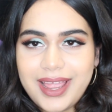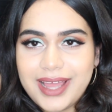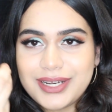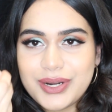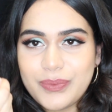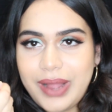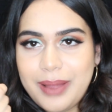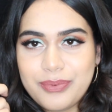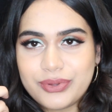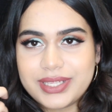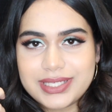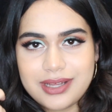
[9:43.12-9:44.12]
I don't know why I
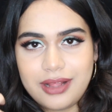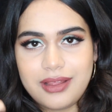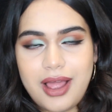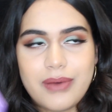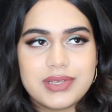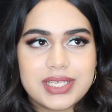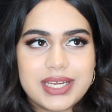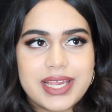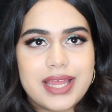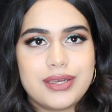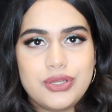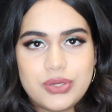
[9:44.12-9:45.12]
bought this colour. I was gonna
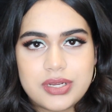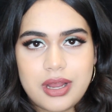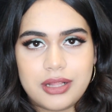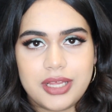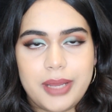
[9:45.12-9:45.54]
get a nude colour